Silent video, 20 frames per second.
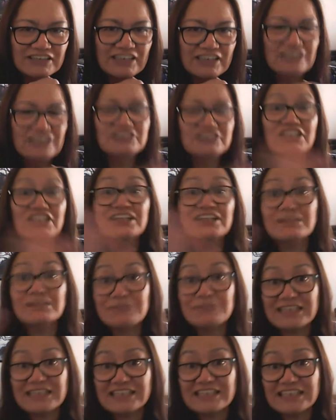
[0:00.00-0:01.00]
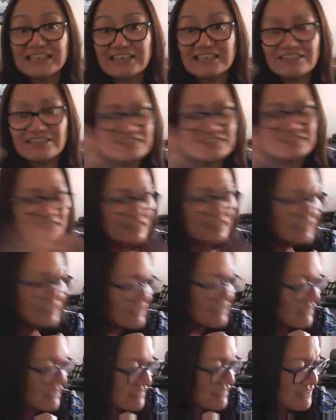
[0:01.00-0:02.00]
diabetes,
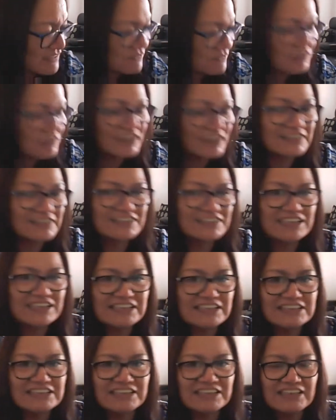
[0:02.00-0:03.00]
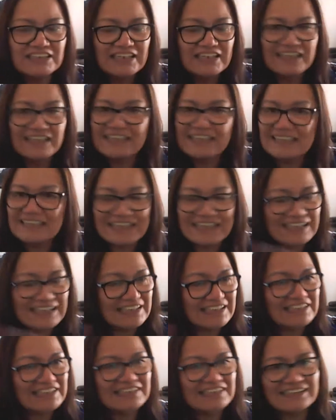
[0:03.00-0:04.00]
left, right, and center, and
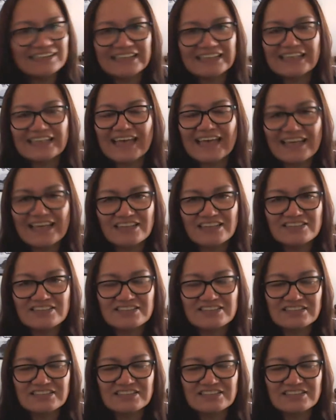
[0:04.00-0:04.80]
anything else.